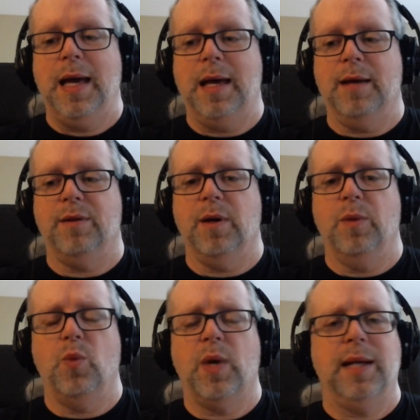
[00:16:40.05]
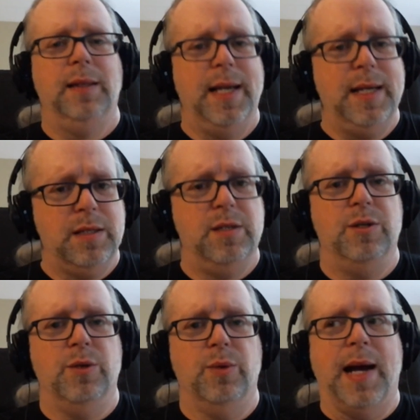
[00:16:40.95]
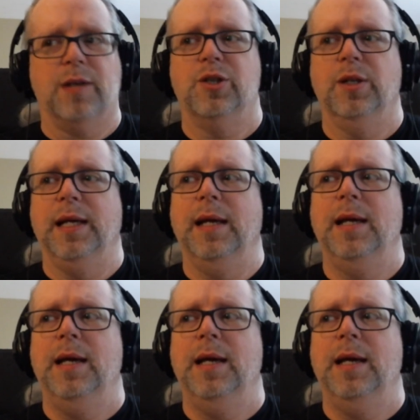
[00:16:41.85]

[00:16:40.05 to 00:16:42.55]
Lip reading: And I thought what I'd like to do actually